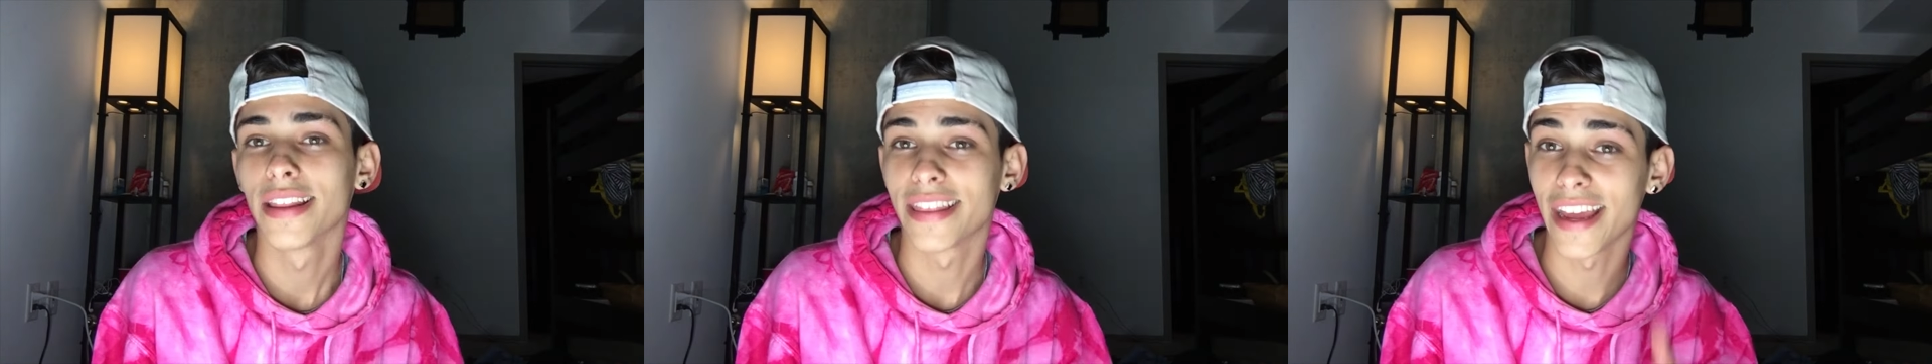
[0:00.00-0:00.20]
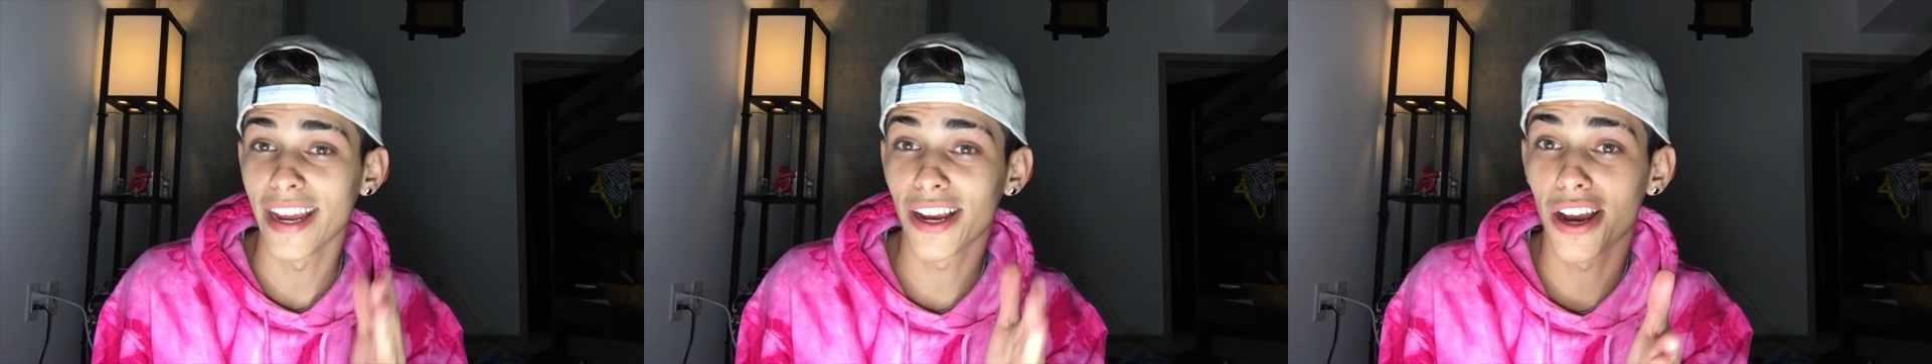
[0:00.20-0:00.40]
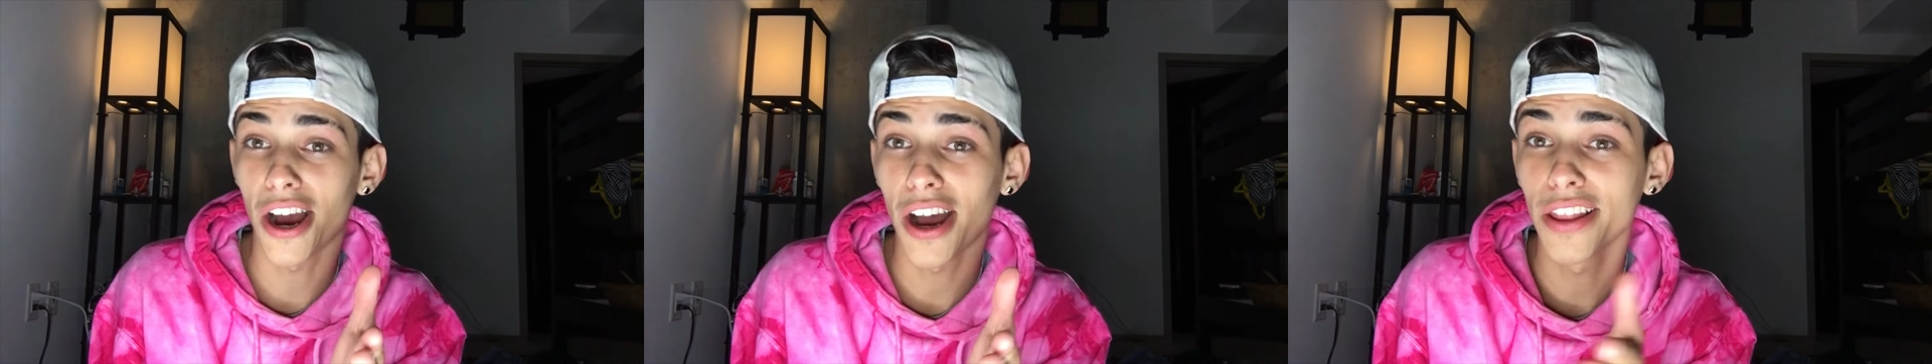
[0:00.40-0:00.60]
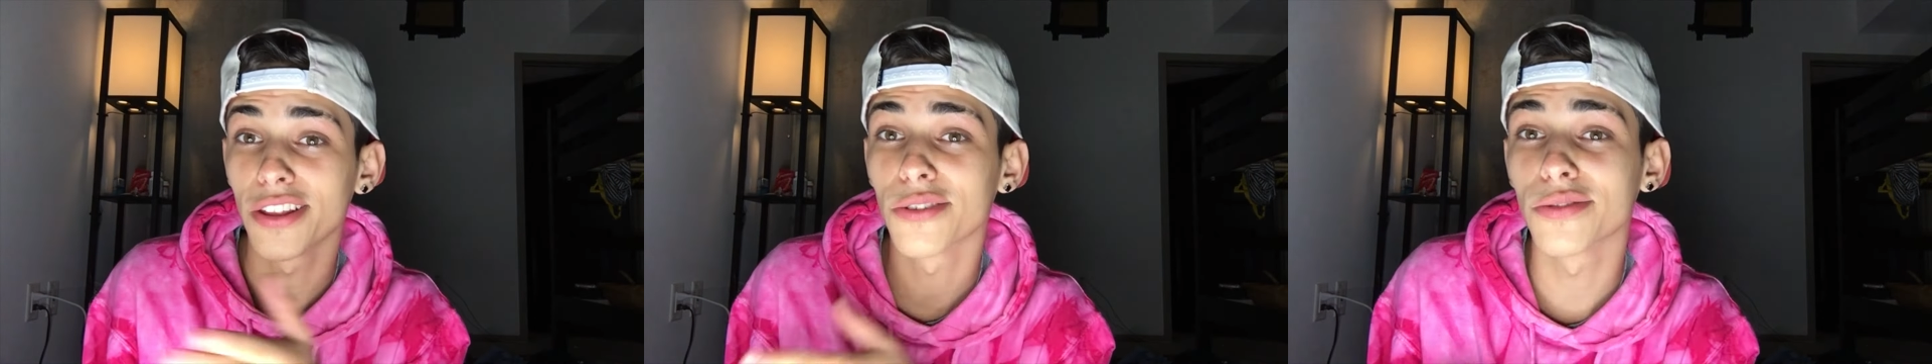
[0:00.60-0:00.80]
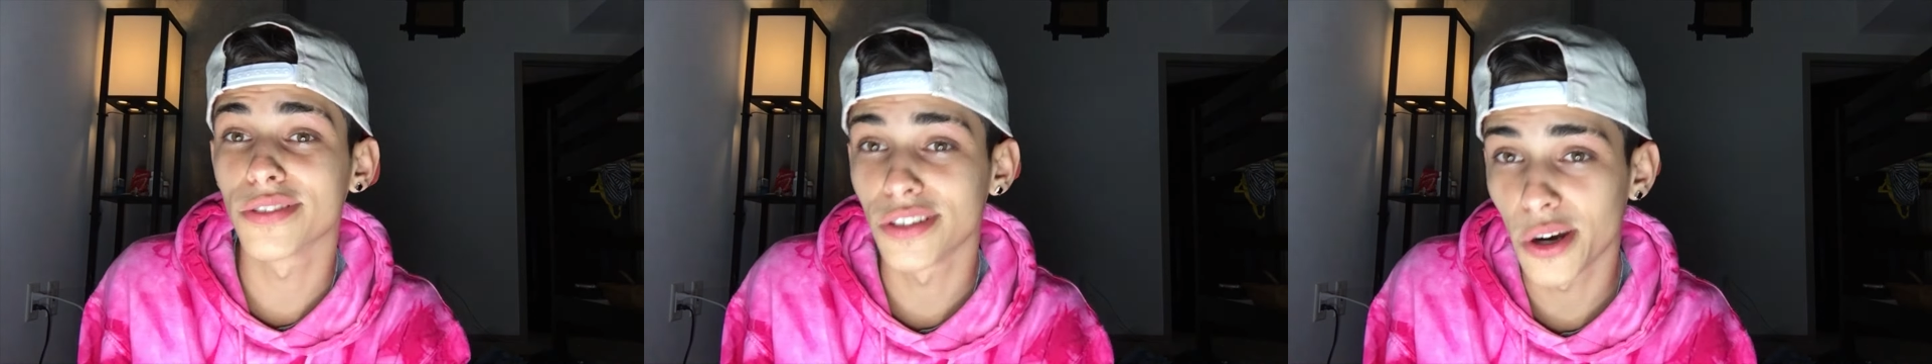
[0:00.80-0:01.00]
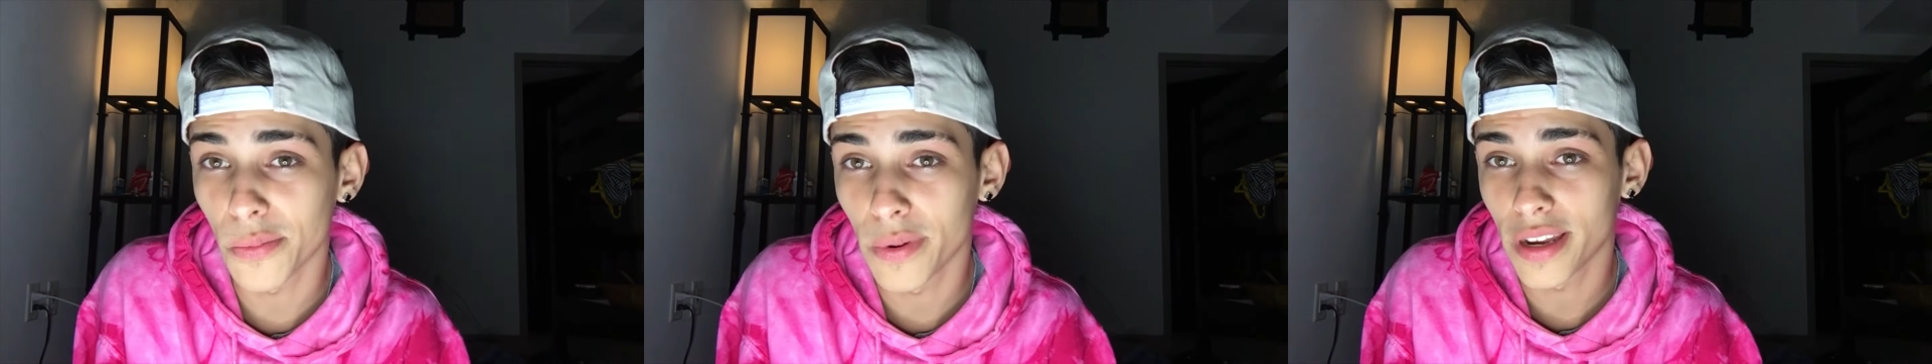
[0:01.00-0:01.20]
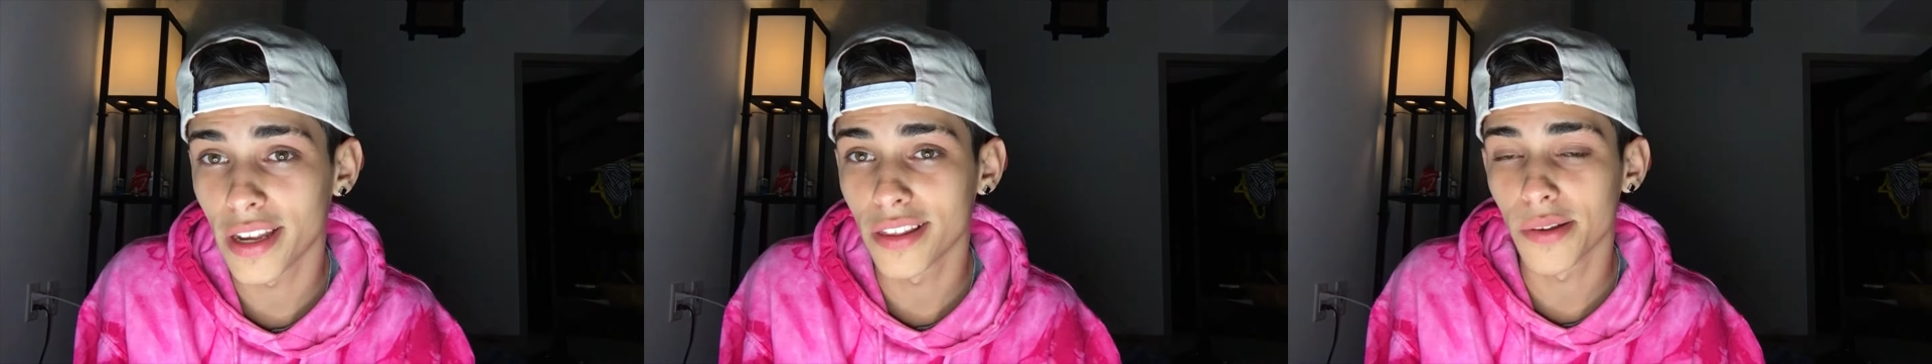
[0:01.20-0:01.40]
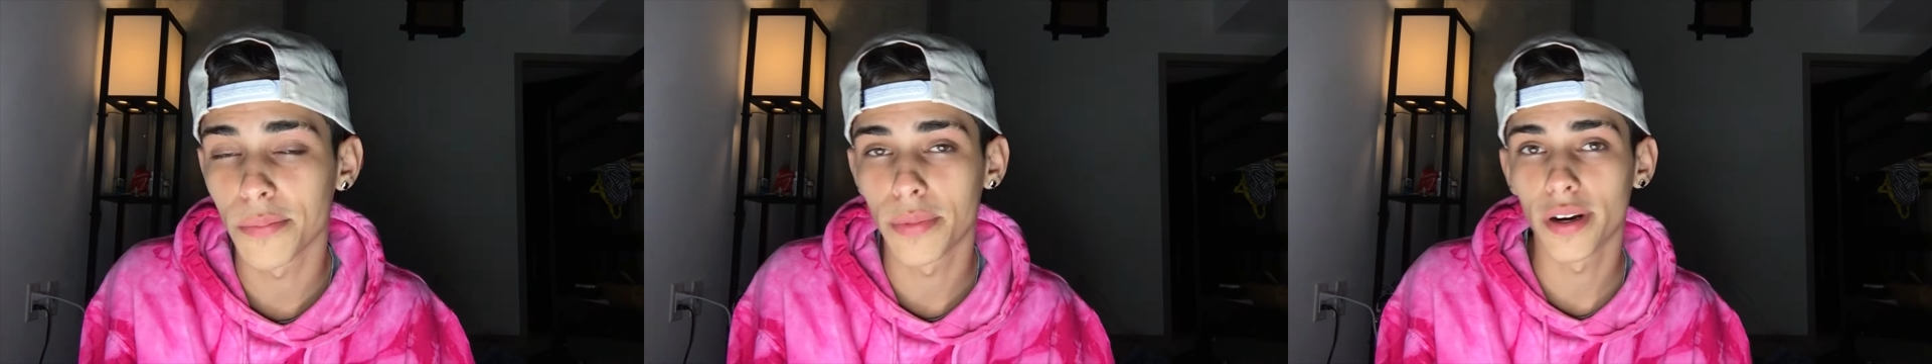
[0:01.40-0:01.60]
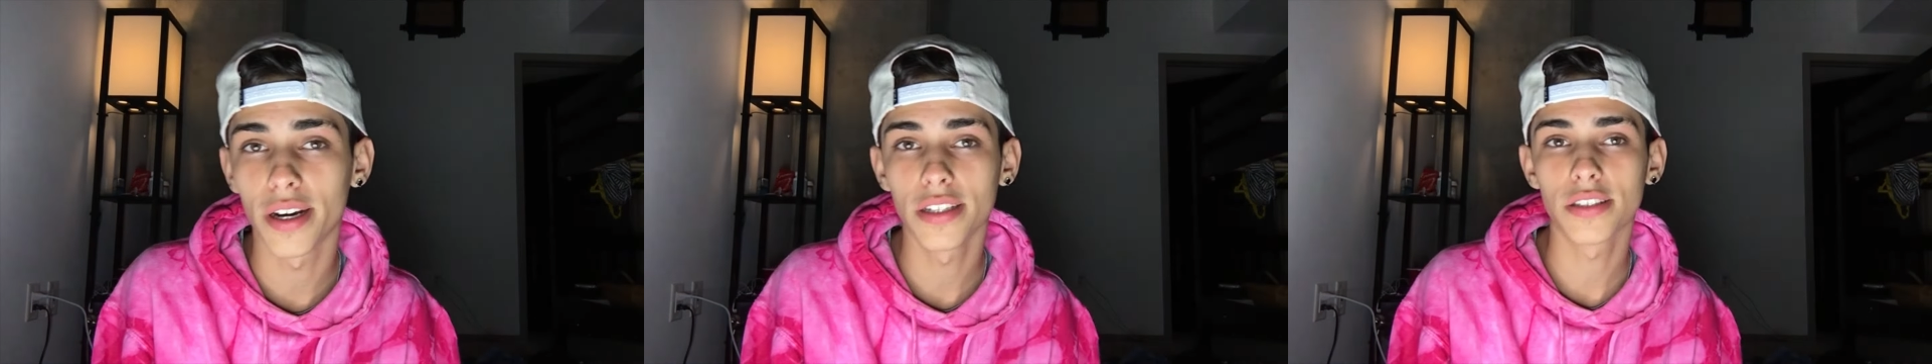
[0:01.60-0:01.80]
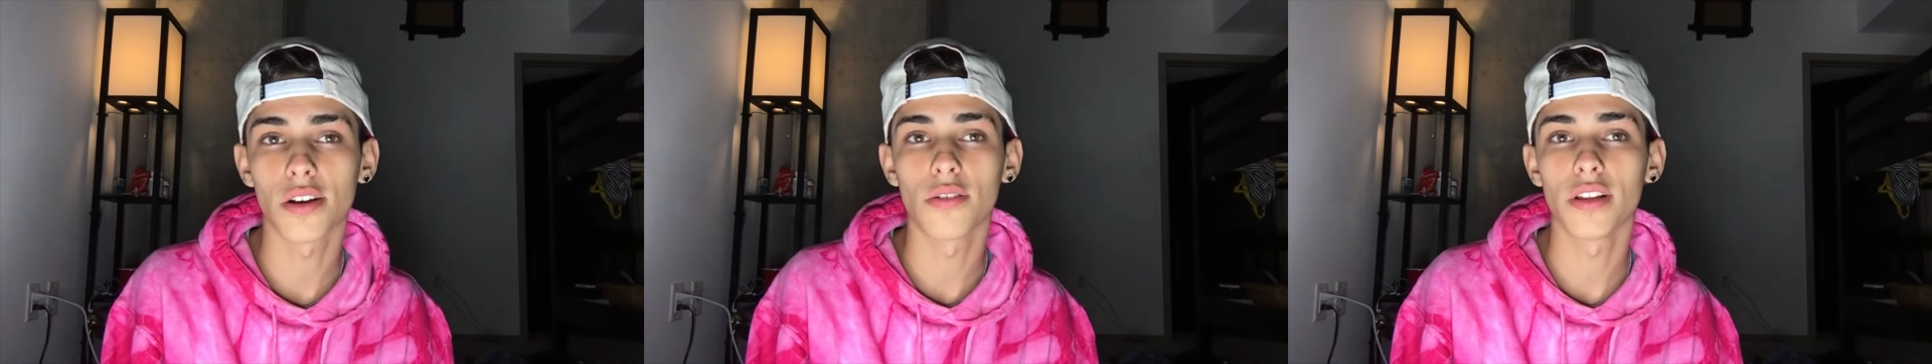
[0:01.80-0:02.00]
Thank God there was nobody in the
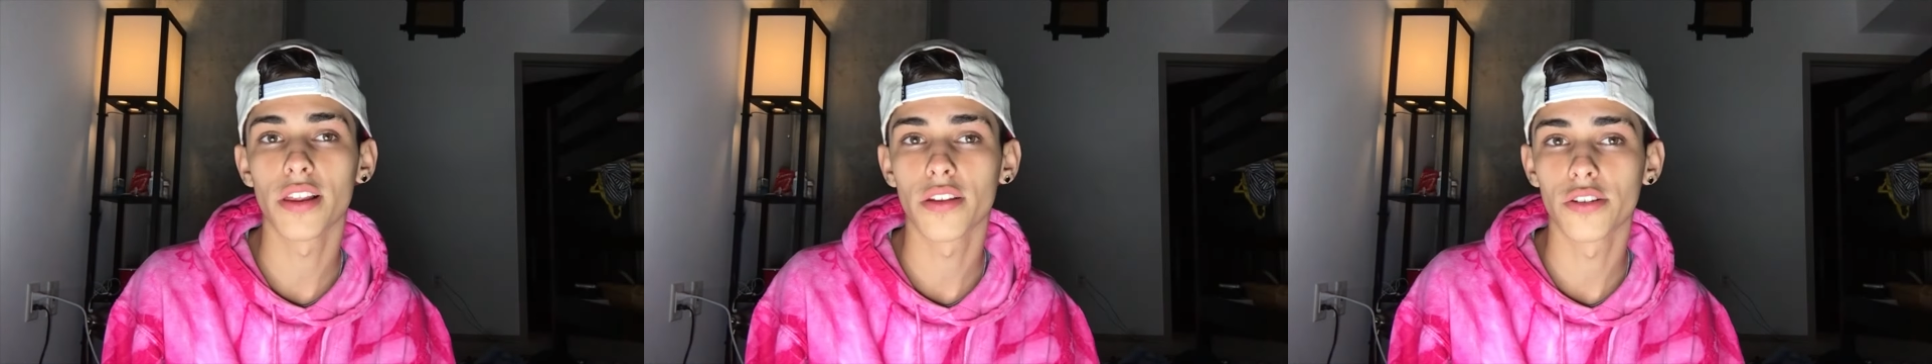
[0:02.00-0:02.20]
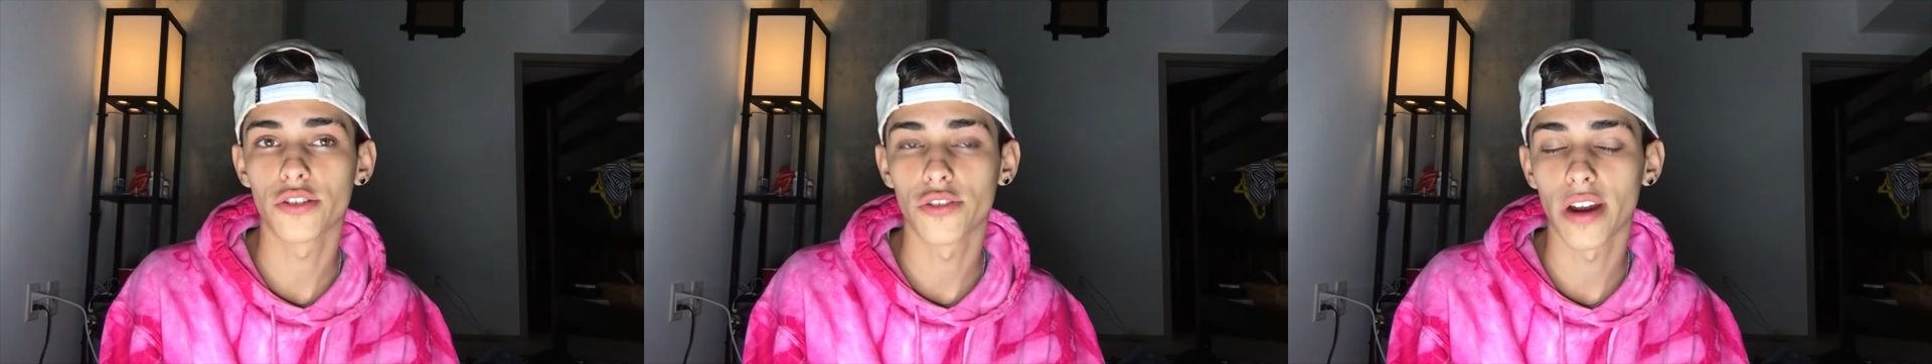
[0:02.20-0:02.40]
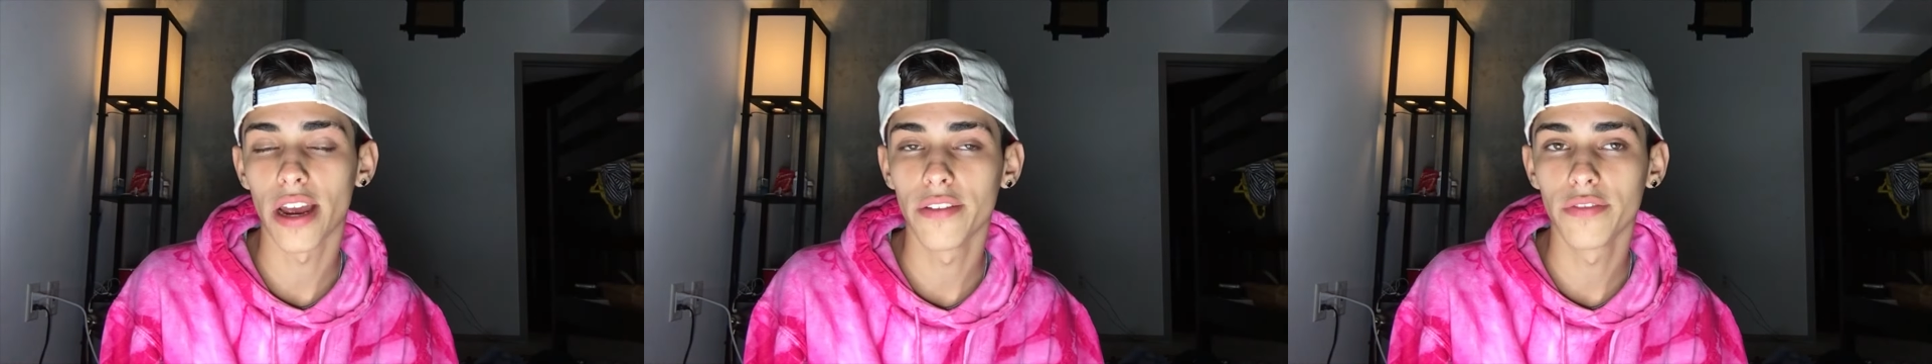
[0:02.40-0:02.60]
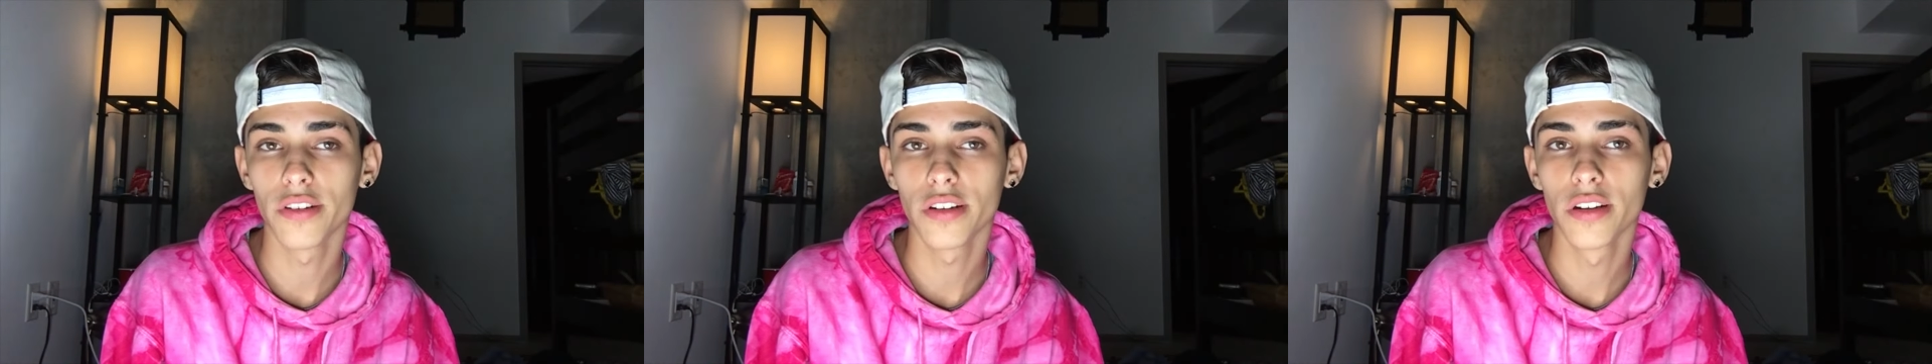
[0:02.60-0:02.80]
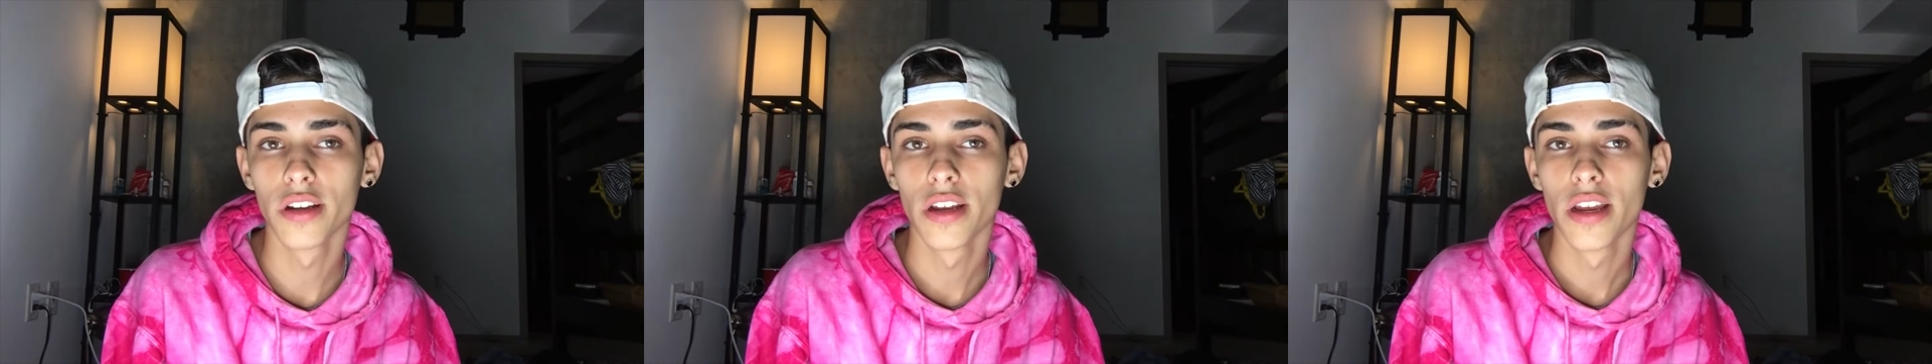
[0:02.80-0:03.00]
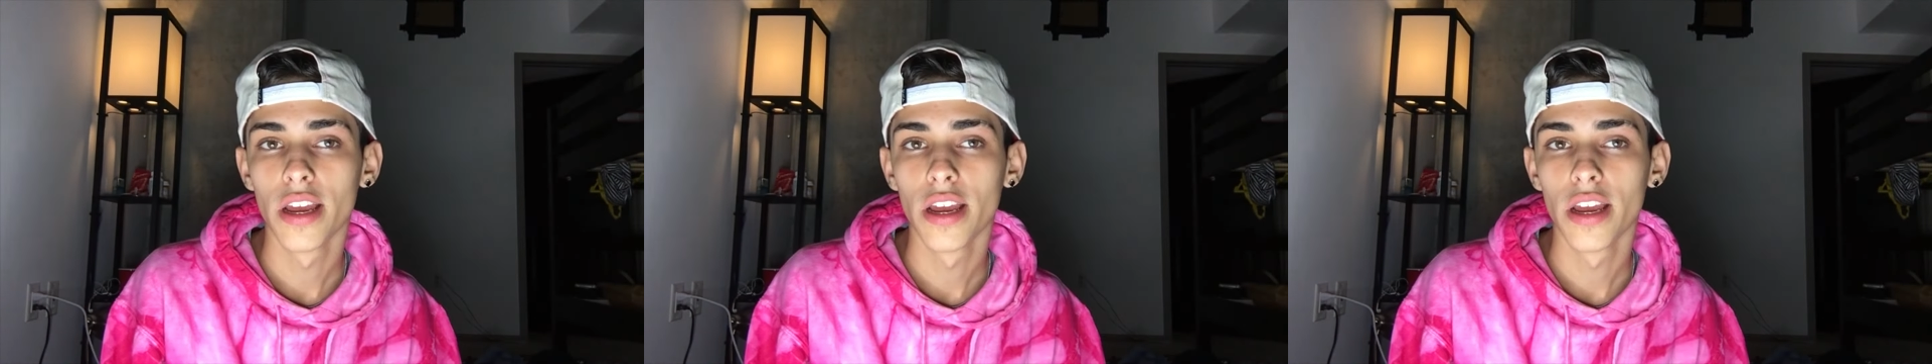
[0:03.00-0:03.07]
bus, only the driver.